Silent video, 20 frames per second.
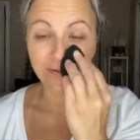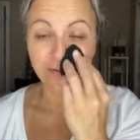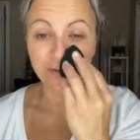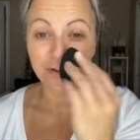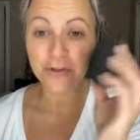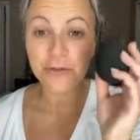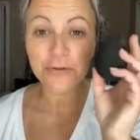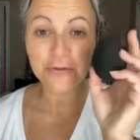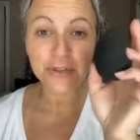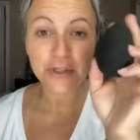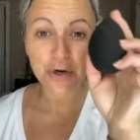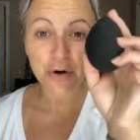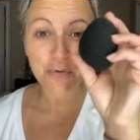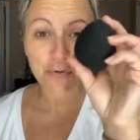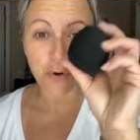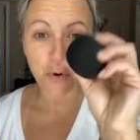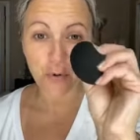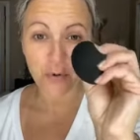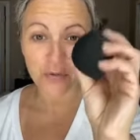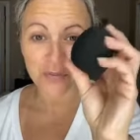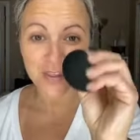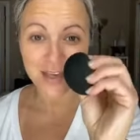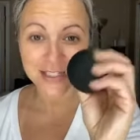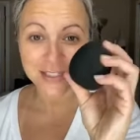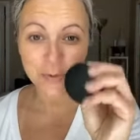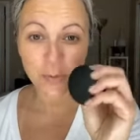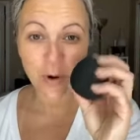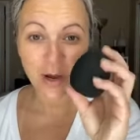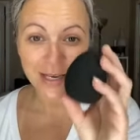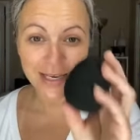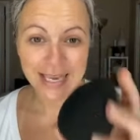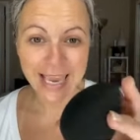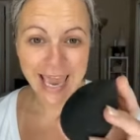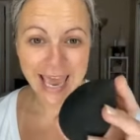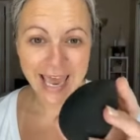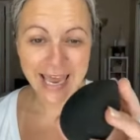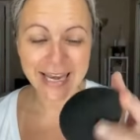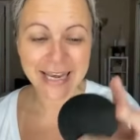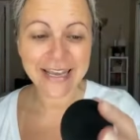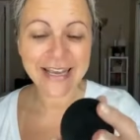If you don't own this one
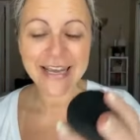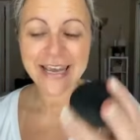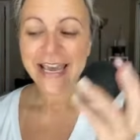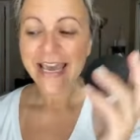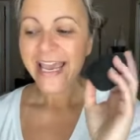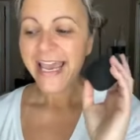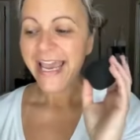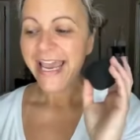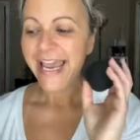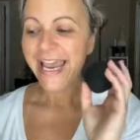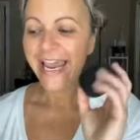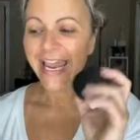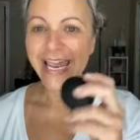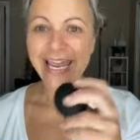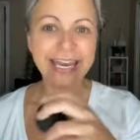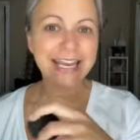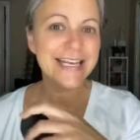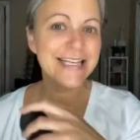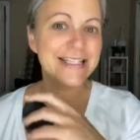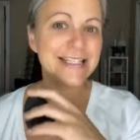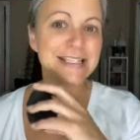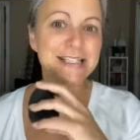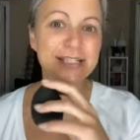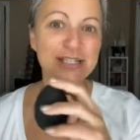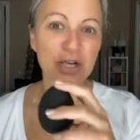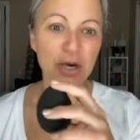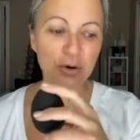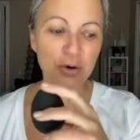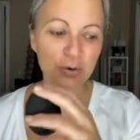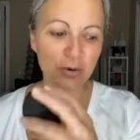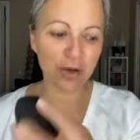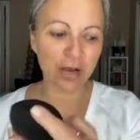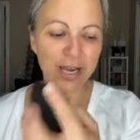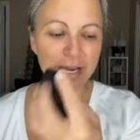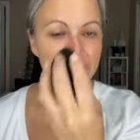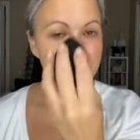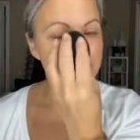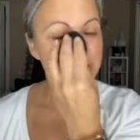yet, it is so good.